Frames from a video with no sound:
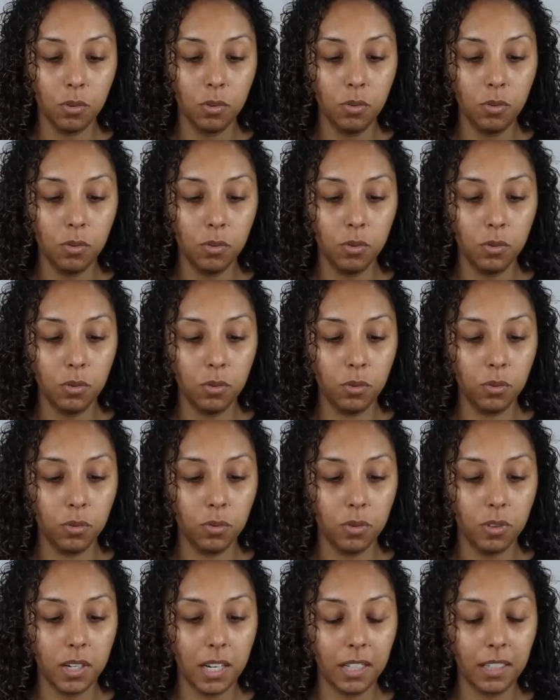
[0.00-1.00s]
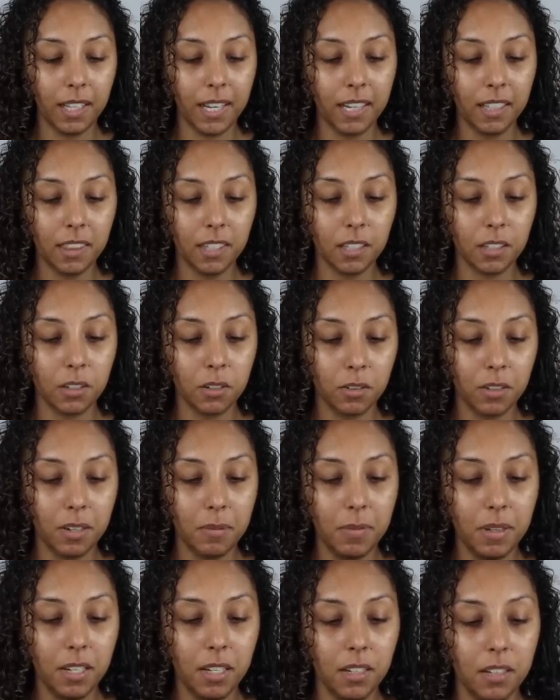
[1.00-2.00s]
Ooh, I like the
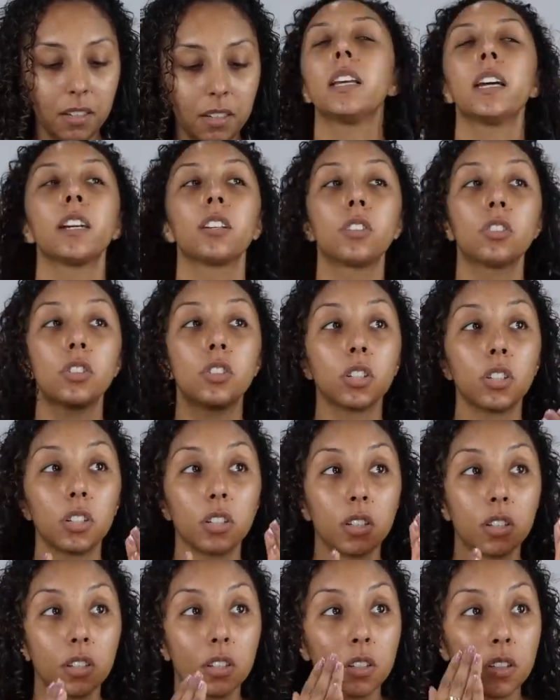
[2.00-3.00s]
creamy texture.